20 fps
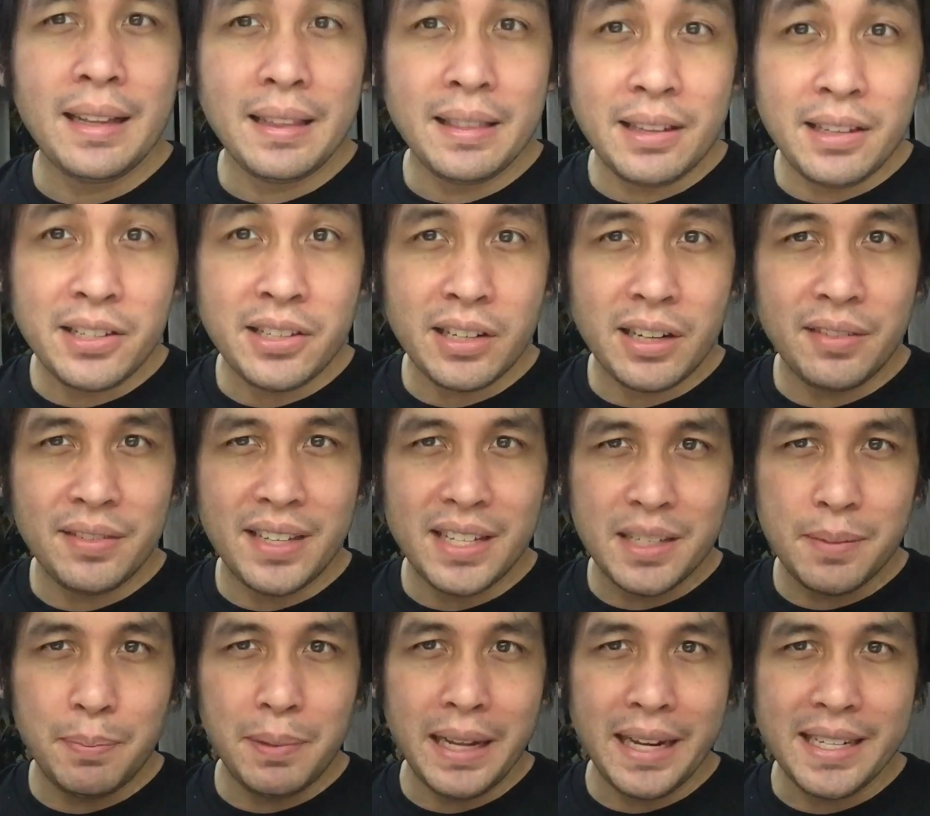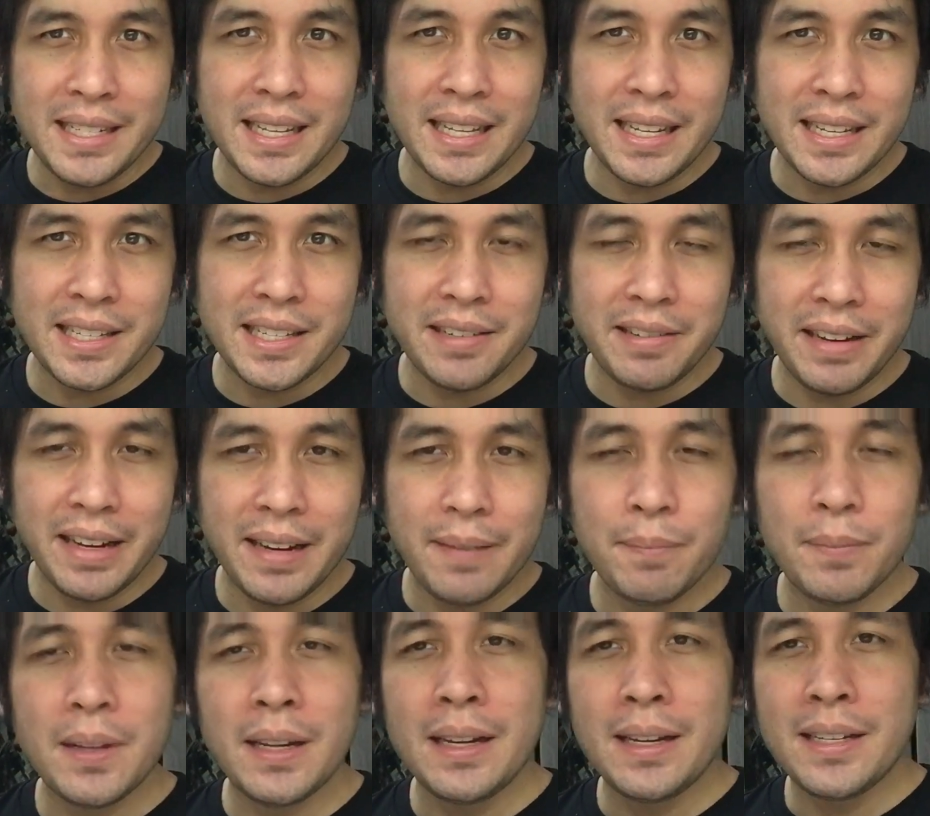deserved its place in history.
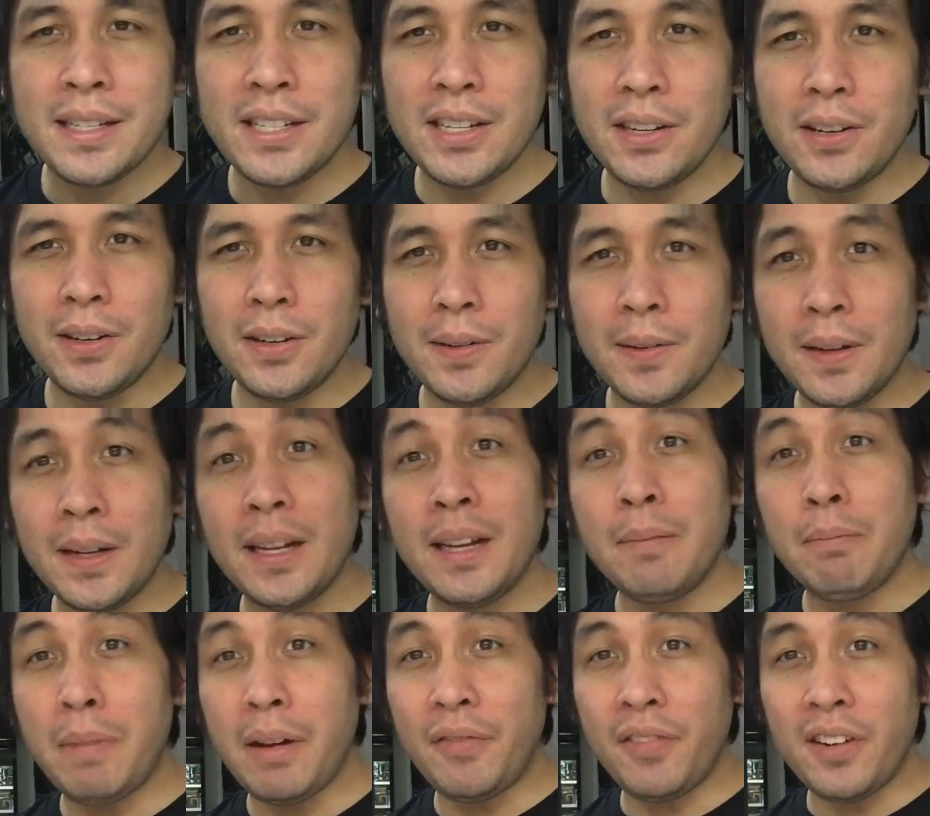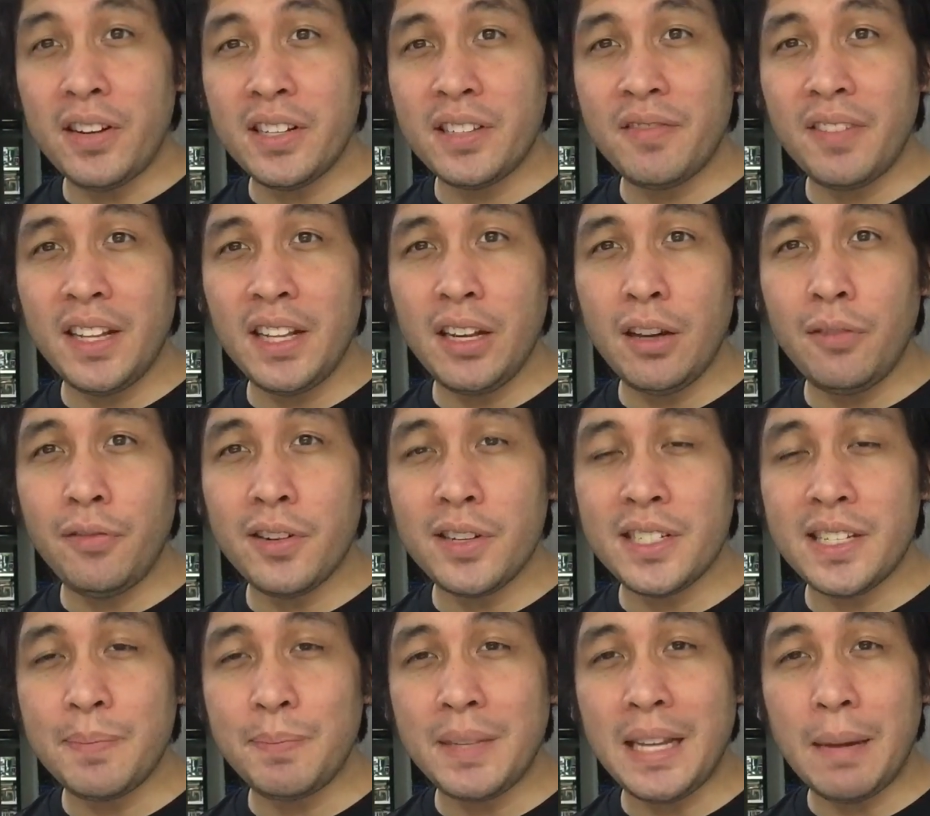So, my first video for
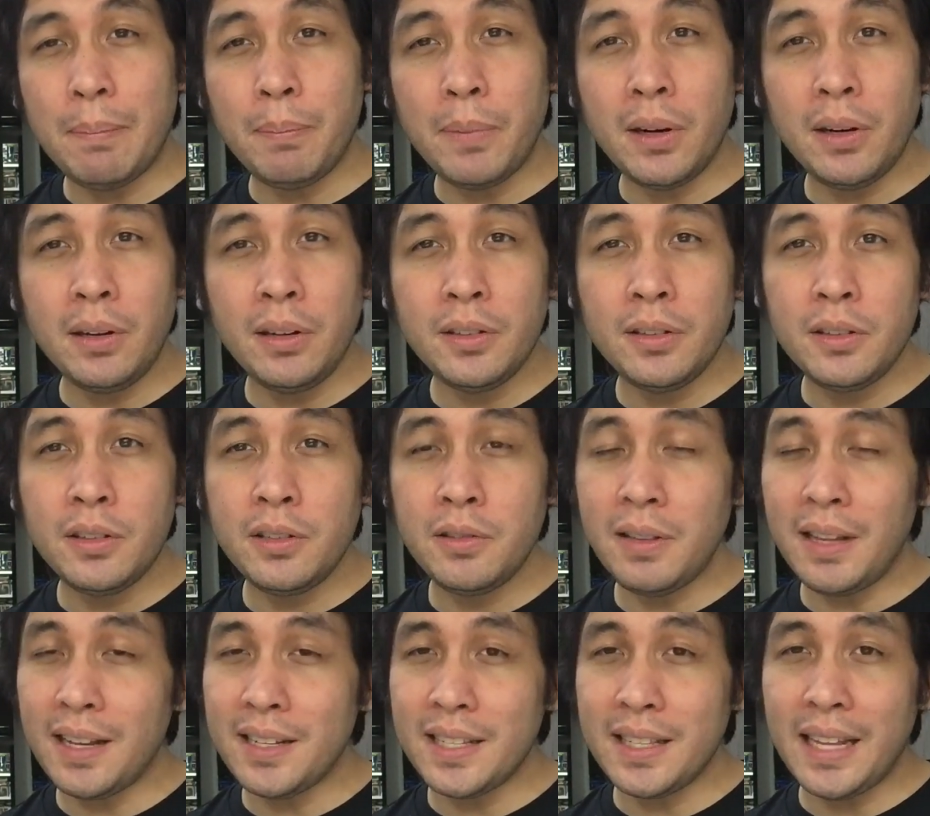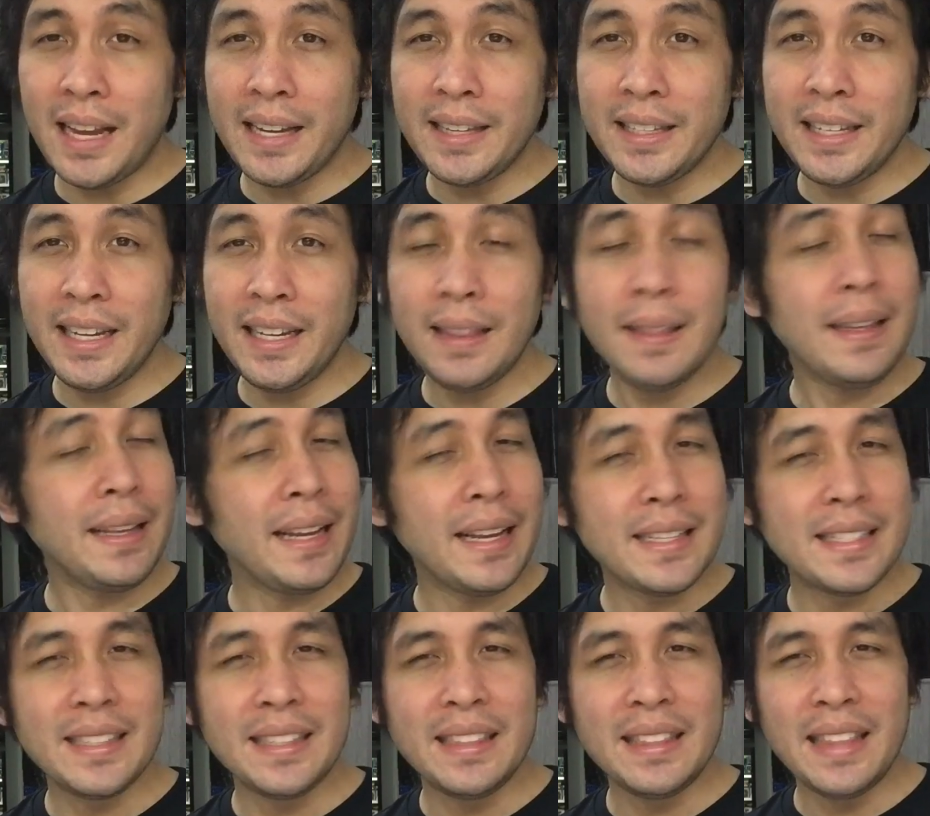September 2019,
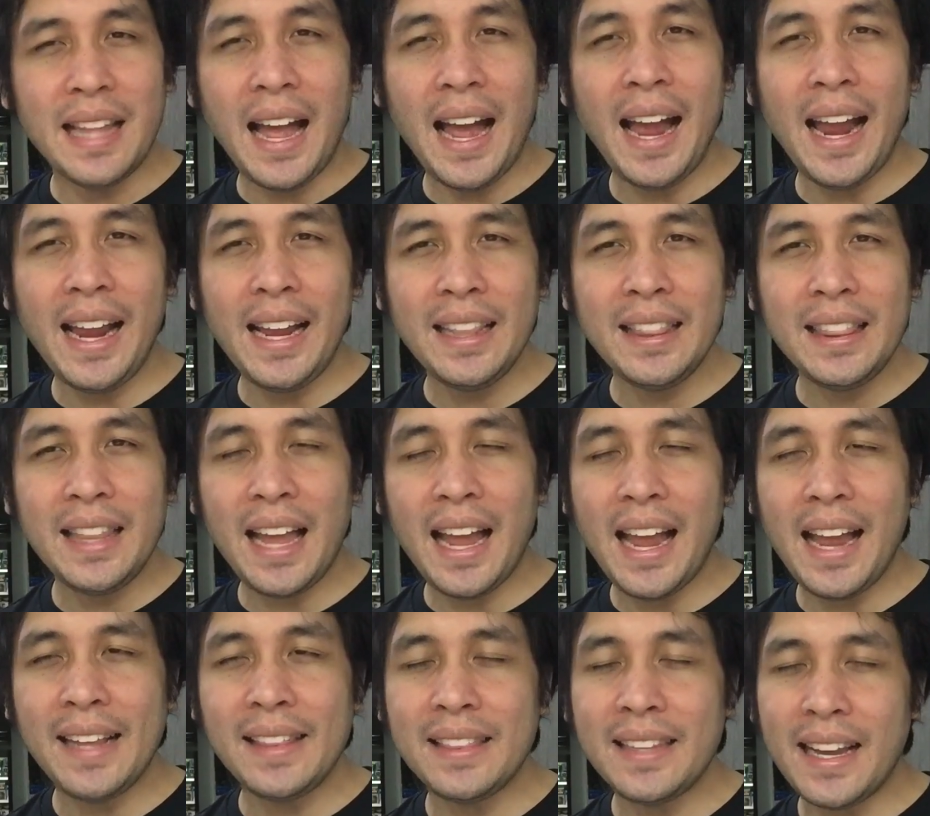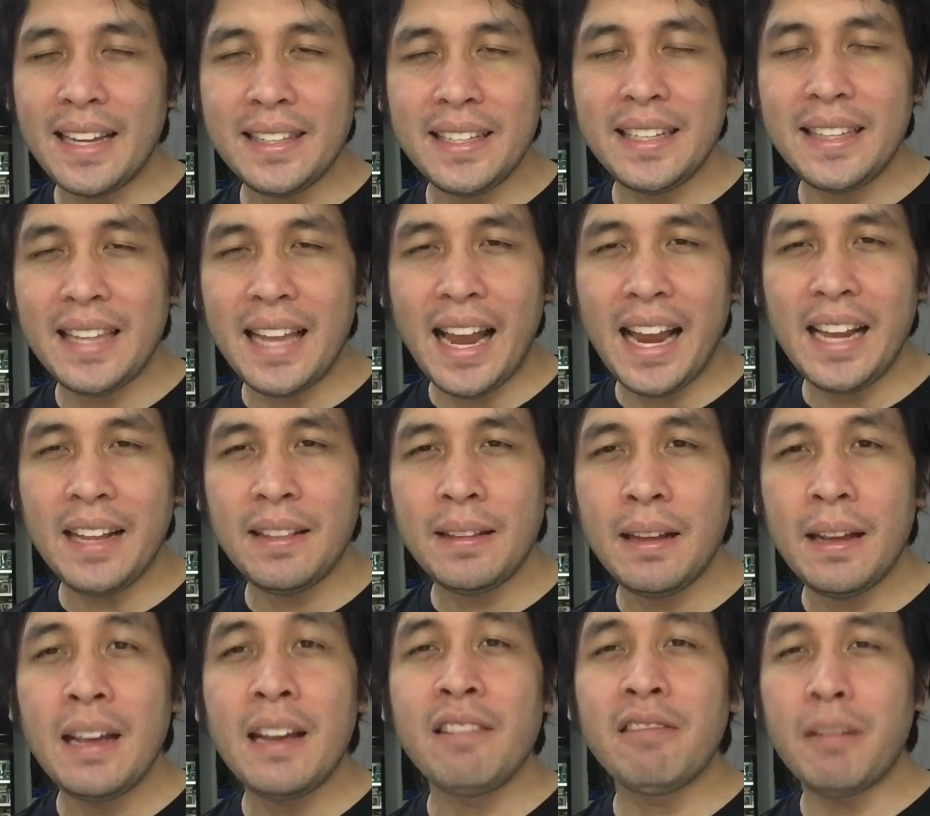it's 9/9/99.
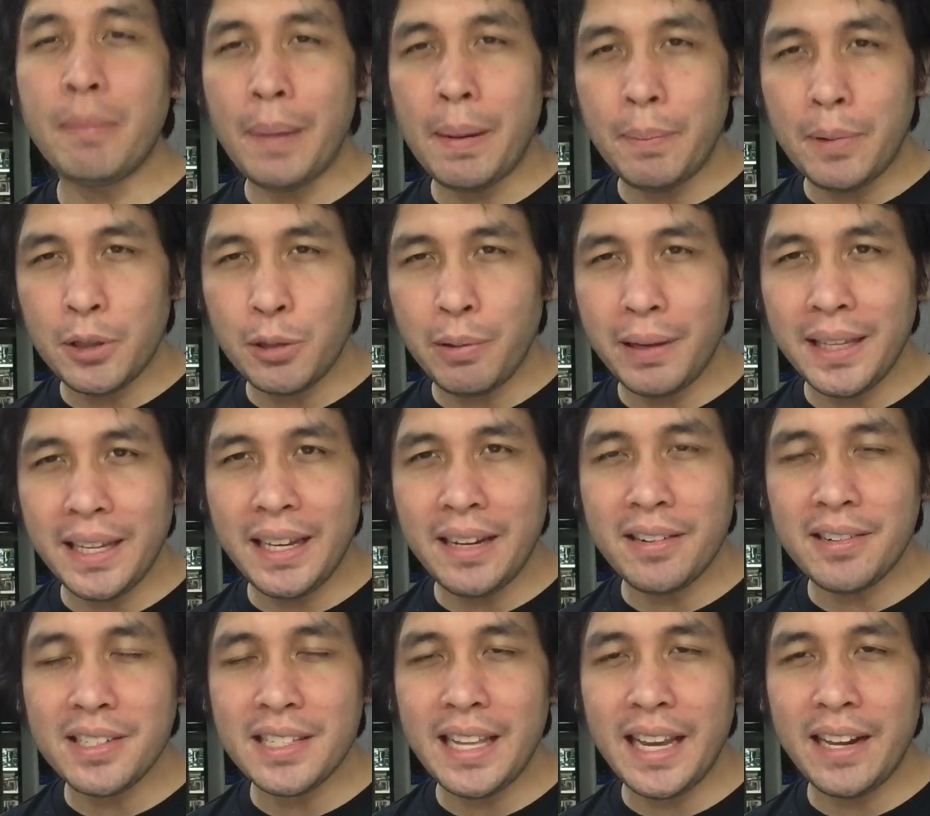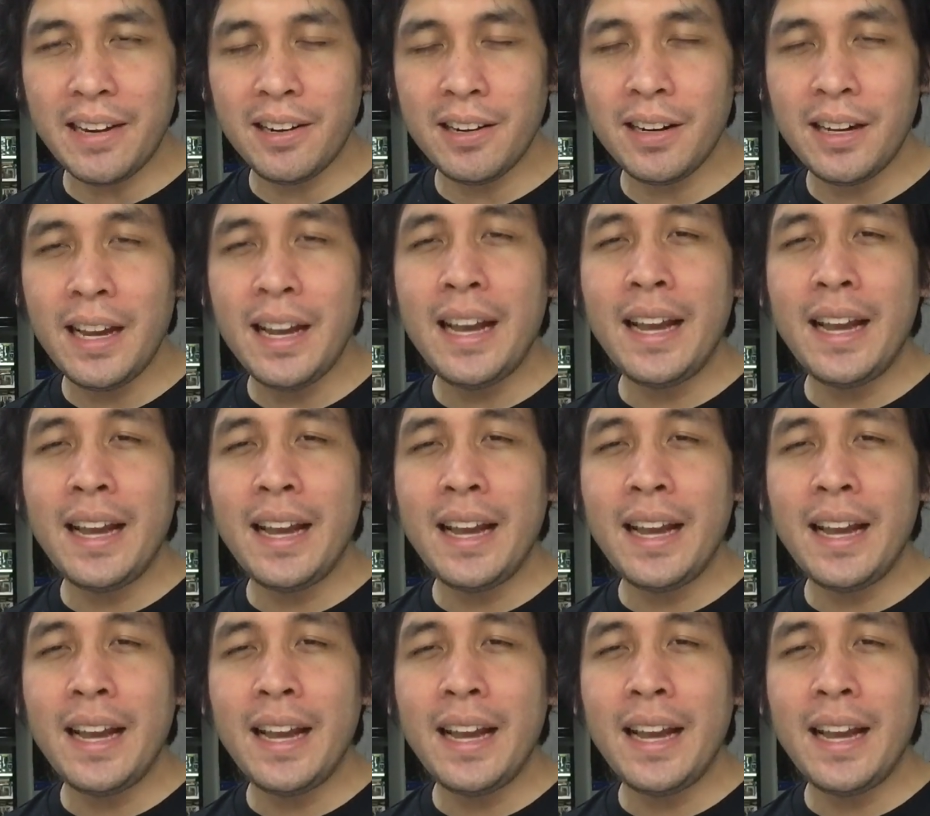Remember, 20 years later.